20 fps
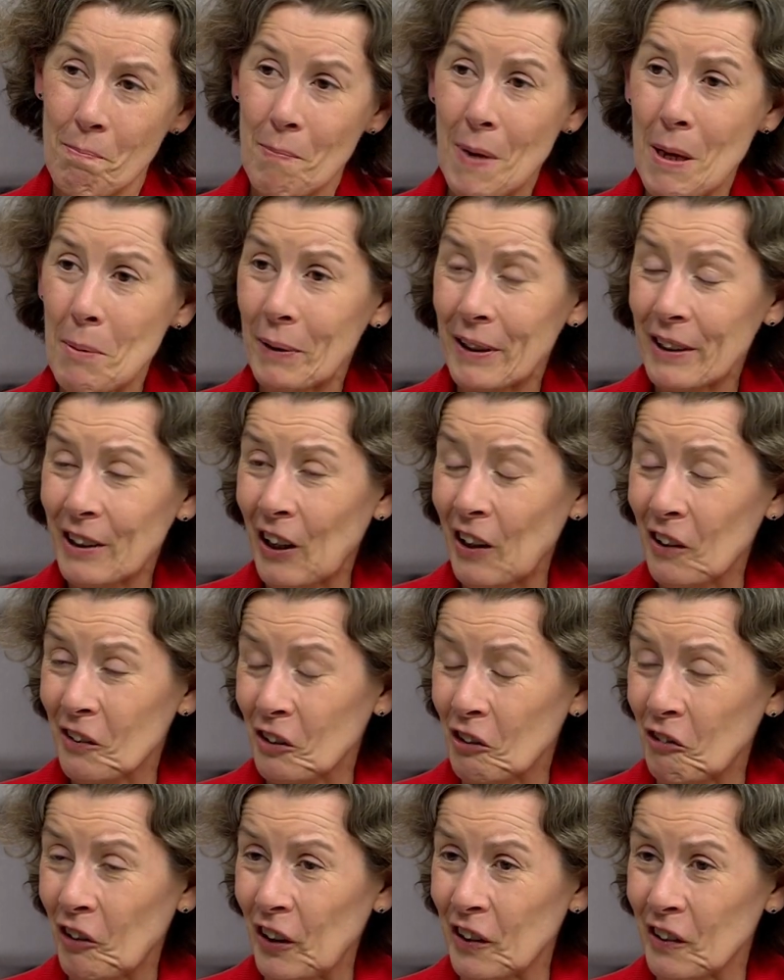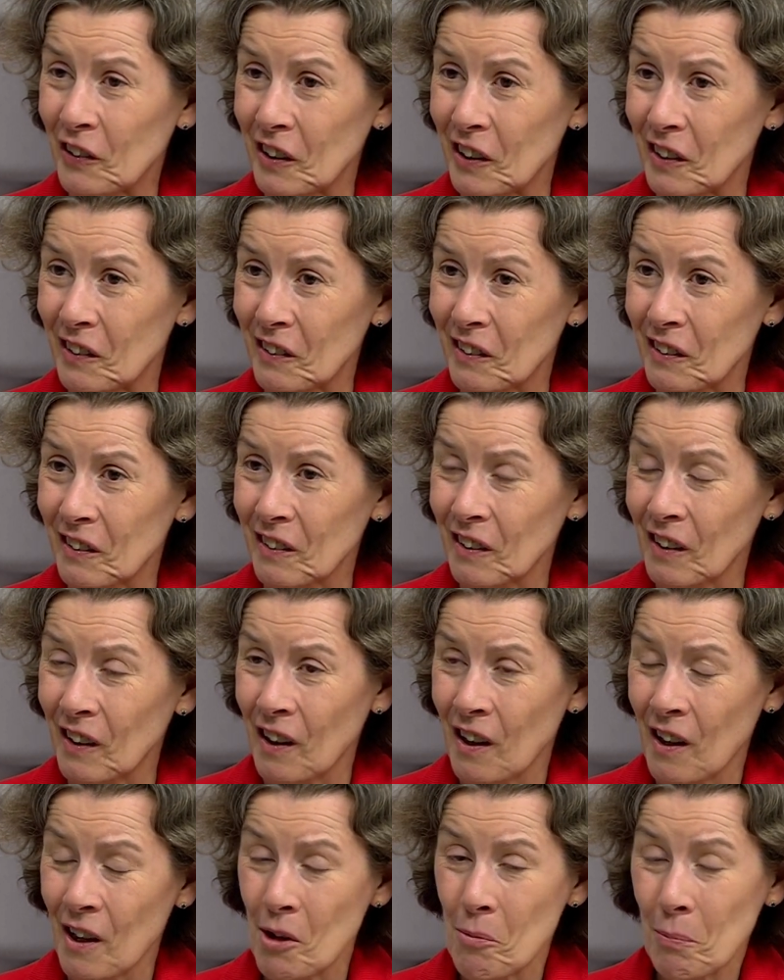Maybe the gas crisis,
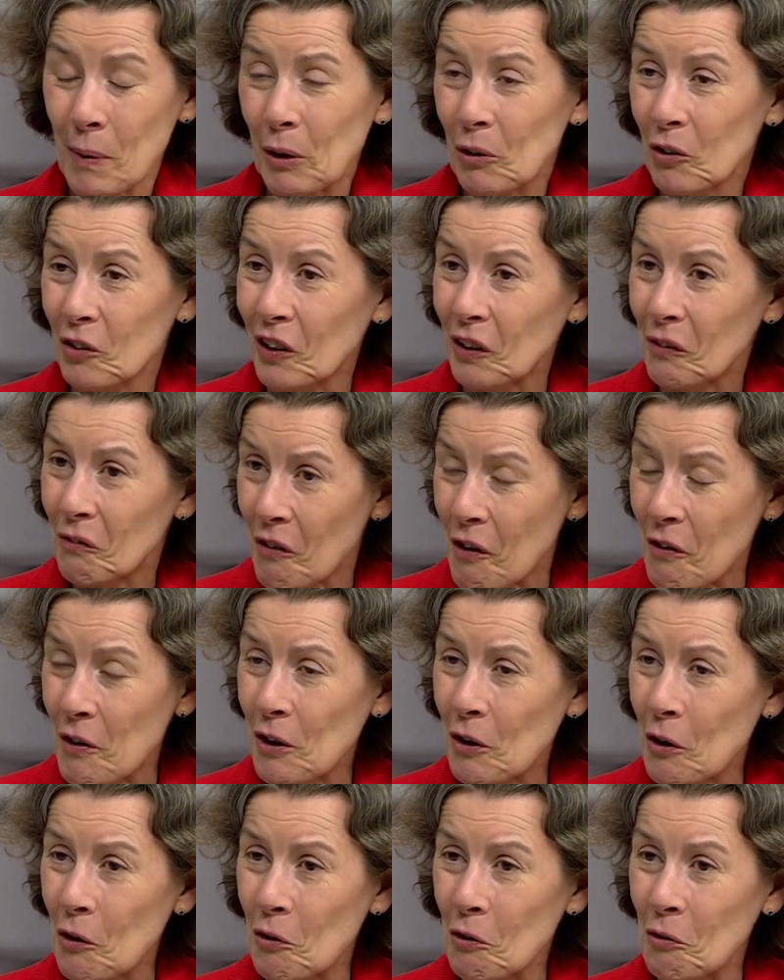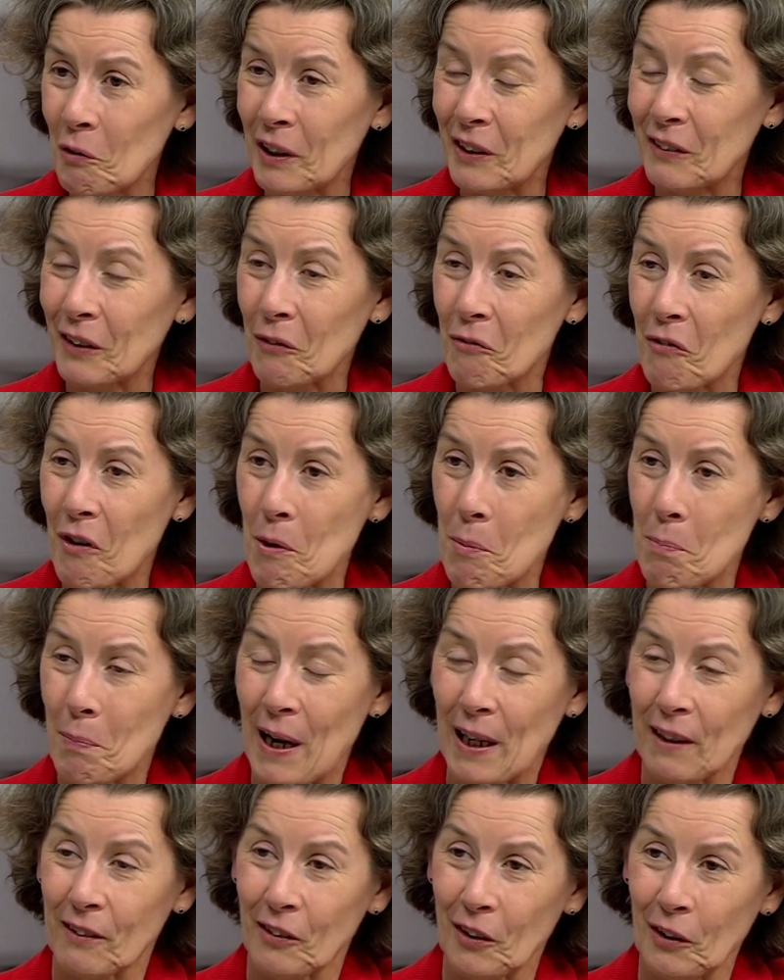because it's very concrete and very
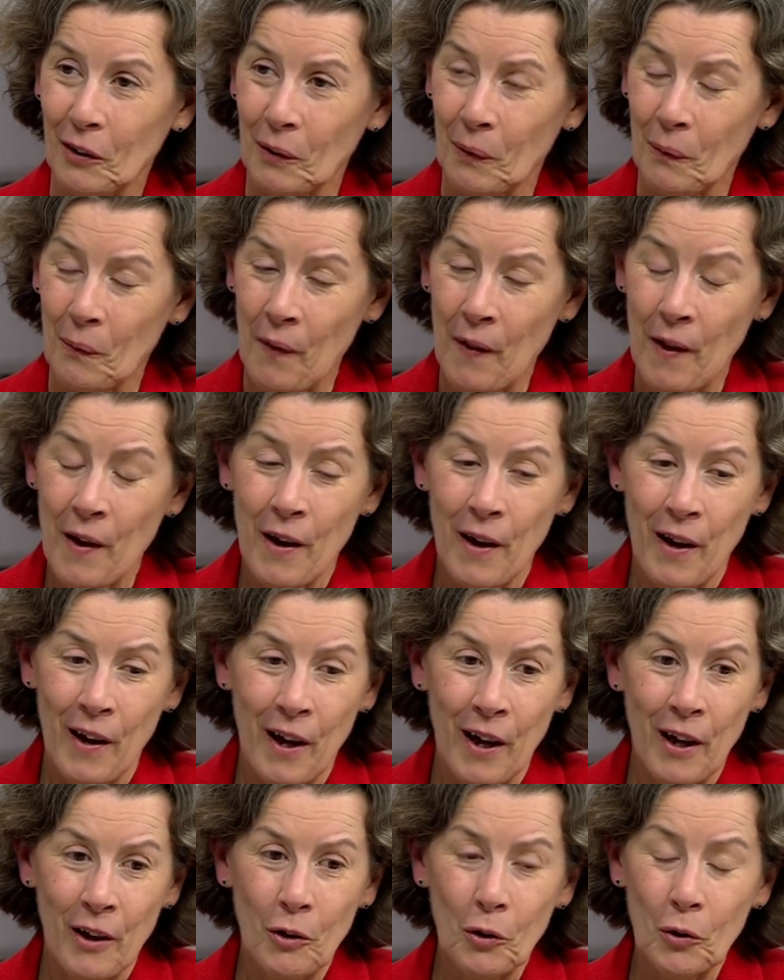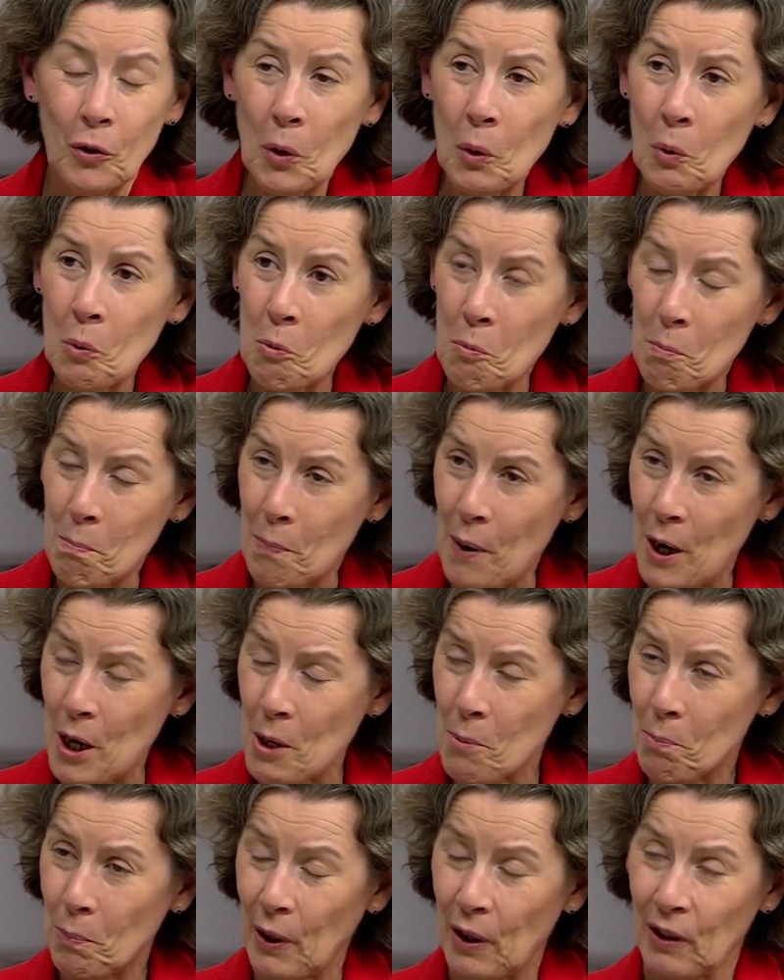practical. You know,
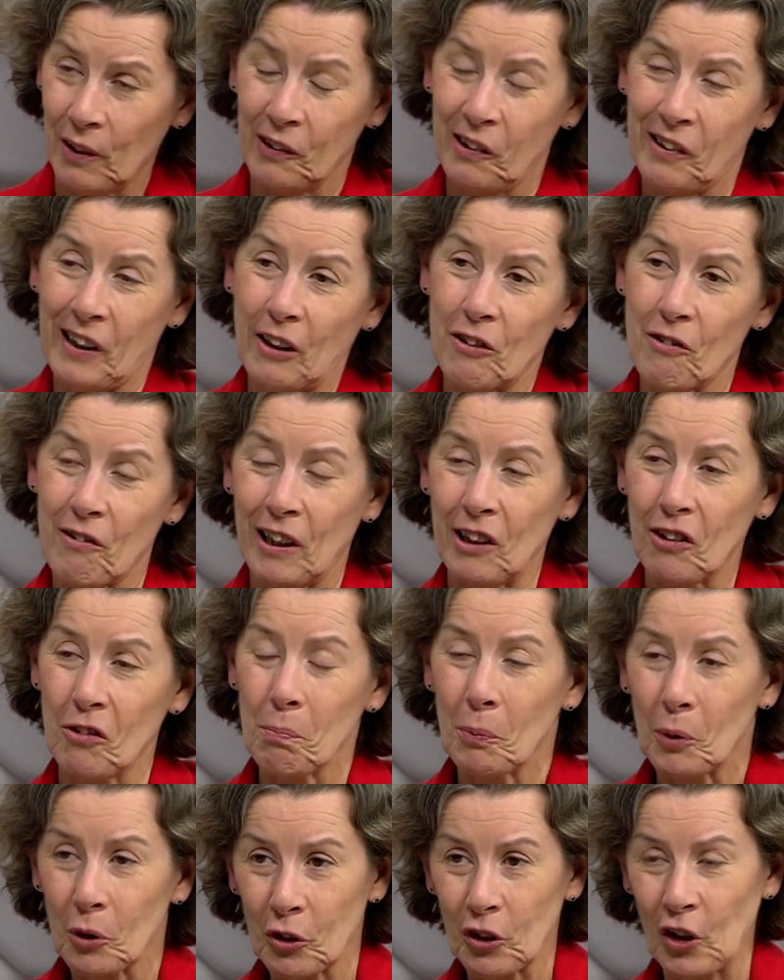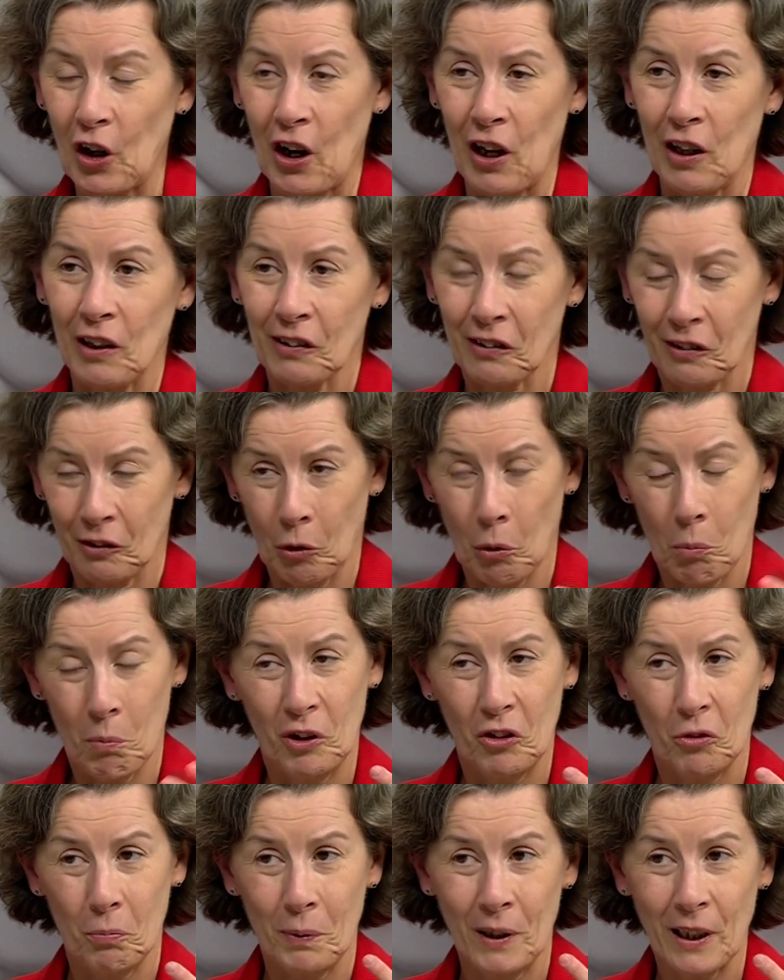pipelines that transport gas,
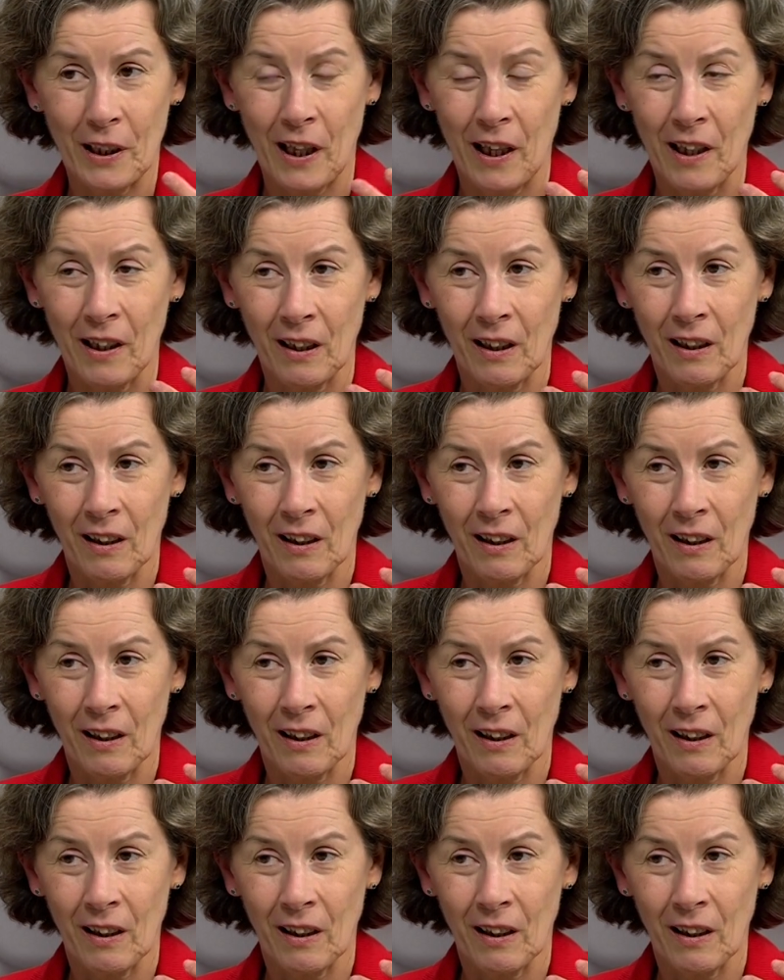normally speaking,